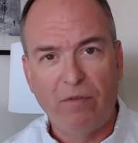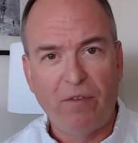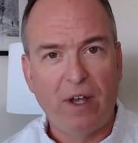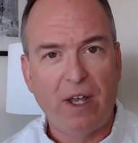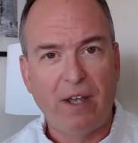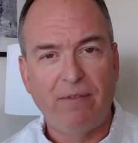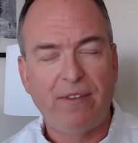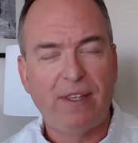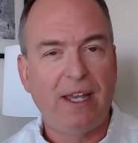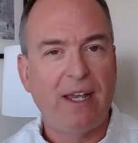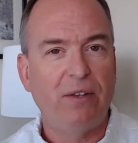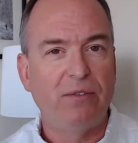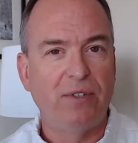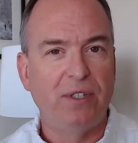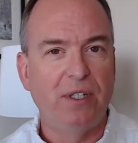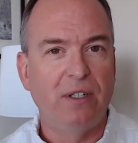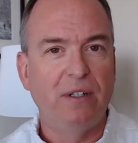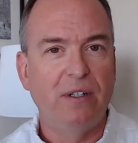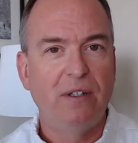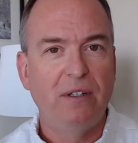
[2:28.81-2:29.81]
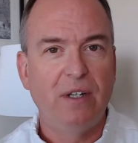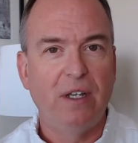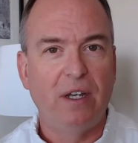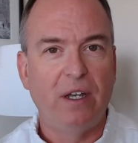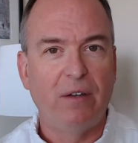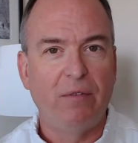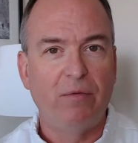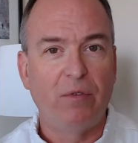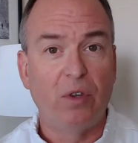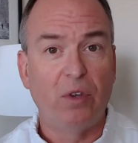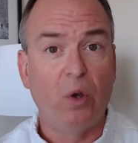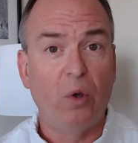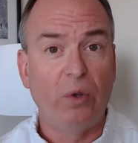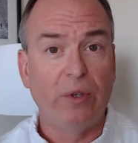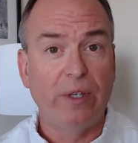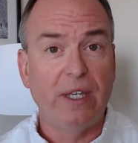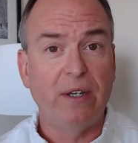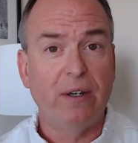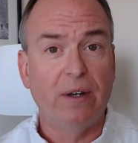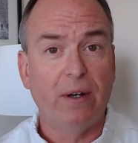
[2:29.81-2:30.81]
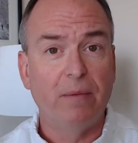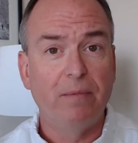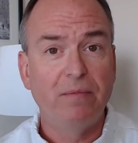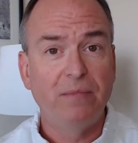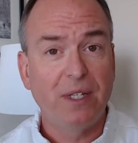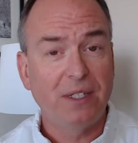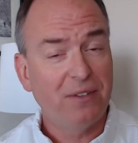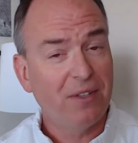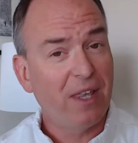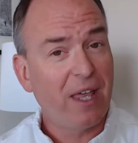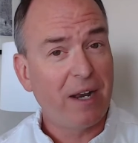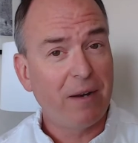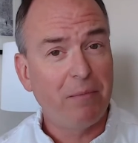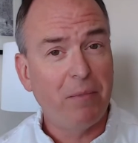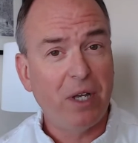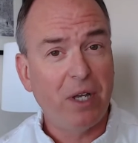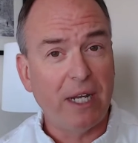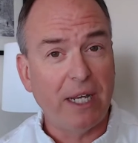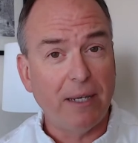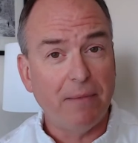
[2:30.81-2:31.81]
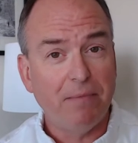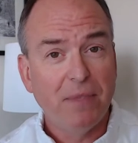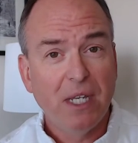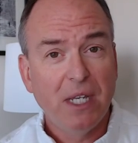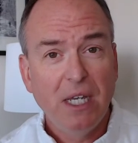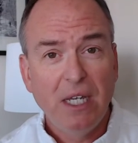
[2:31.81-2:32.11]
$5,000 for the whole year. That's a lot of money.